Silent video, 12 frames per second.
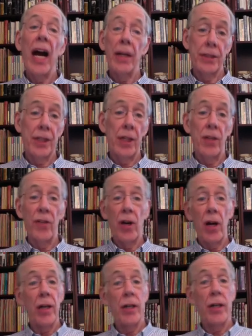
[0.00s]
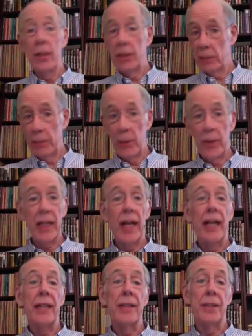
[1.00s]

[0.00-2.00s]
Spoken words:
self, heart, and spirit guides.